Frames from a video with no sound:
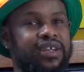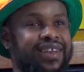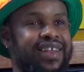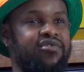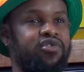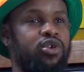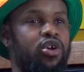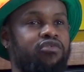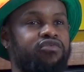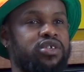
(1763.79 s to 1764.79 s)
level
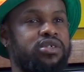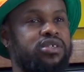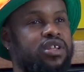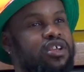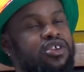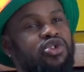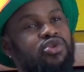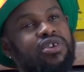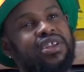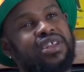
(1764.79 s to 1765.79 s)
of just you can